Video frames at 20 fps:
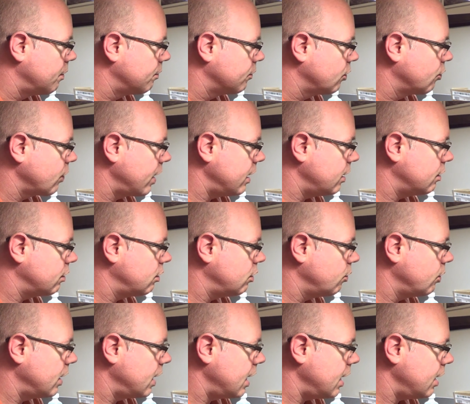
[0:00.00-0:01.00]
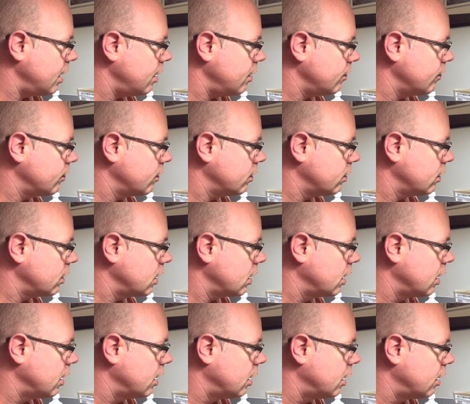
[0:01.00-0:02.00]
Great Q&A.
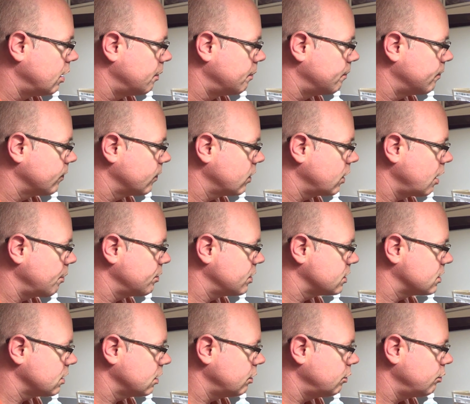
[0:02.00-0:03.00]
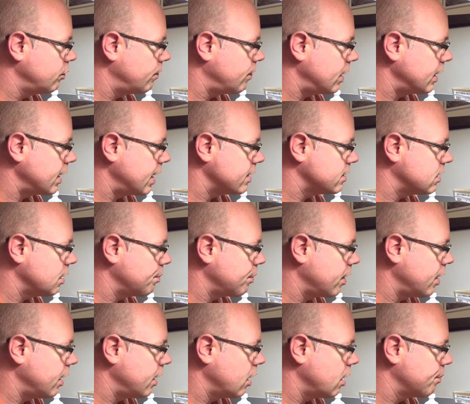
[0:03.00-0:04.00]
Come to salute. Fantastic
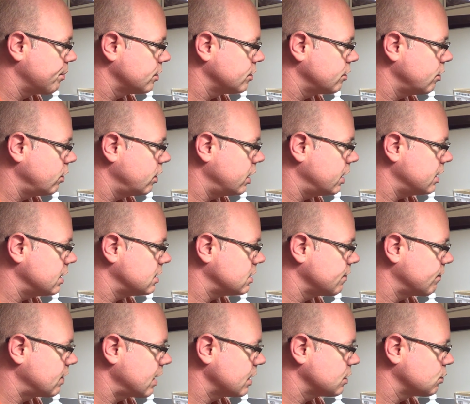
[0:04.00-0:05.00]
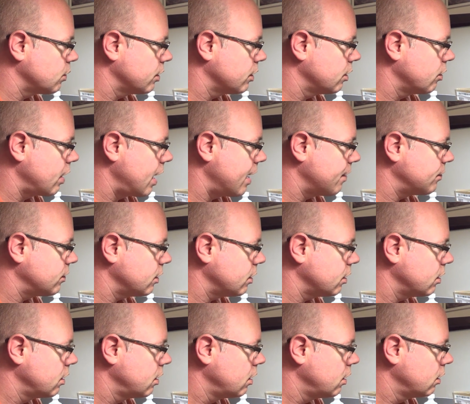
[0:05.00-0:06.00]
buying opportunities if that's what you're
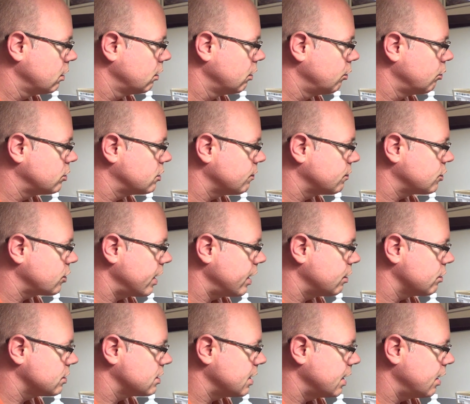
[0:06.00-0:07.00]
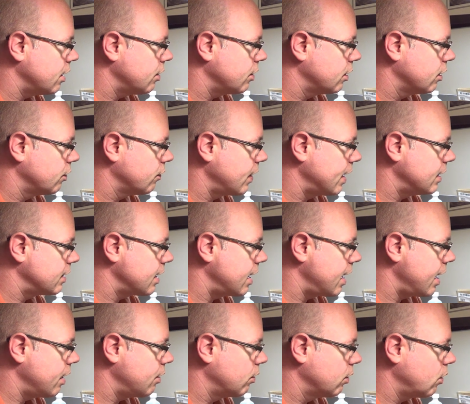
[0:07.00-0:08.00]
after. Loads of traders there and a great
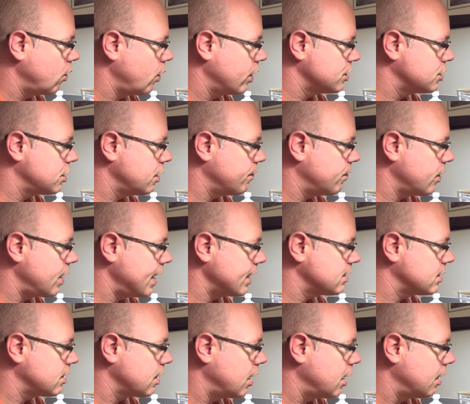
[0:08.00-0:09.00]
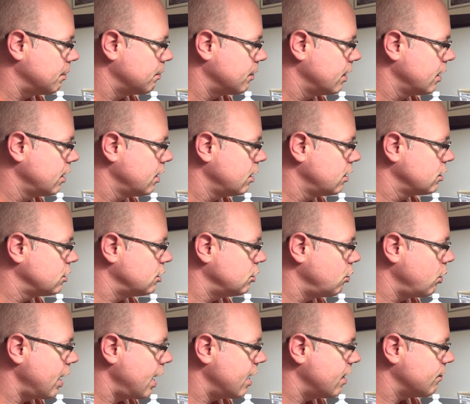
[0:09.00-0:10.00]
day out. Question for next time. Do
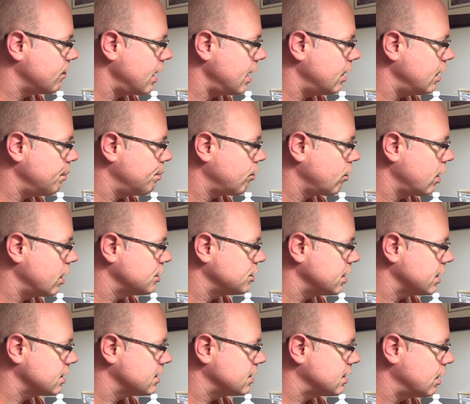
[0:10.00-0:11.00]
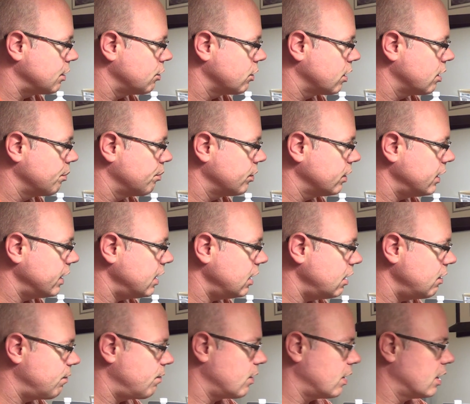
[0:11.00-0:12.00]
you have any projects that are
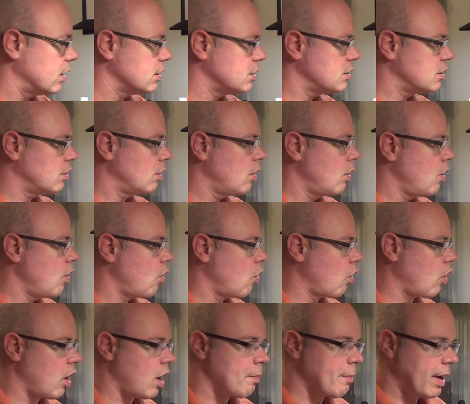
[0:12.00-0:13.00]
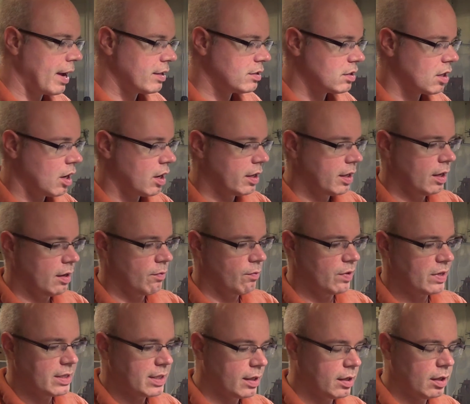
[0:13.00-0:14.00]
completely finished, or am I talking
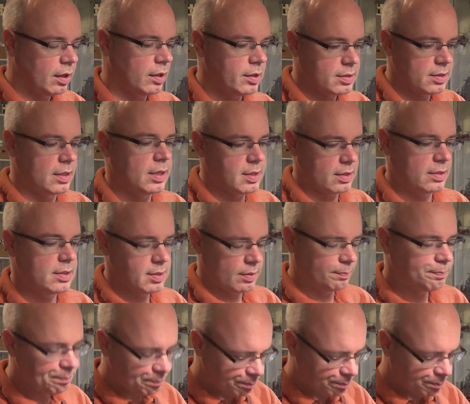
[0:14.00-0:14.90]
ridiculousness?